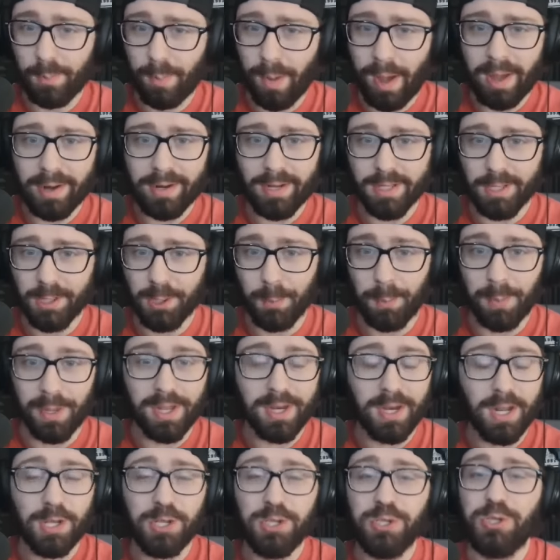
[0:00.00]
about in a little
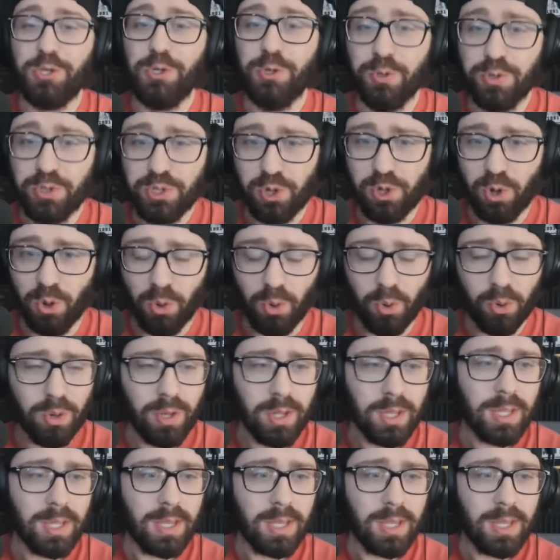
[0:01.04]
bit, a huge goal.